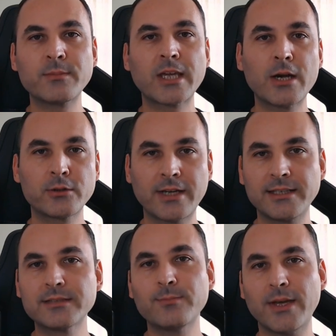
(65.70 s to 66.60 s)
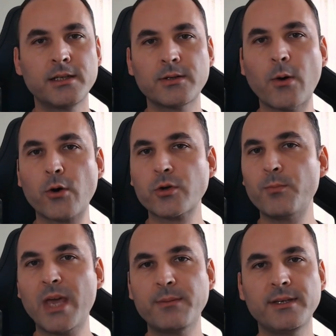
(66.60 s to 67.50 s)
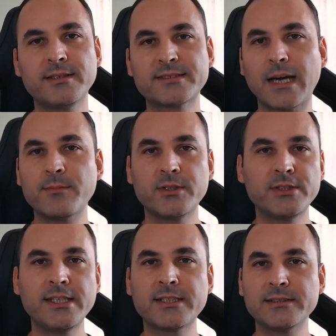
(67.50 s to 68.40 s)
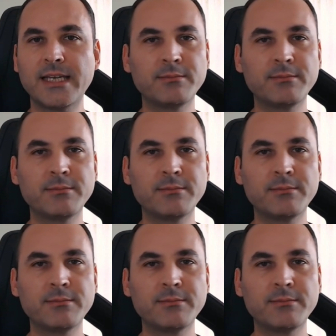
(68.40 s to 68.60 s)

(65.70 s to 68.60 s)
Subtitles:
corrugated metal, or maybe some reclaimed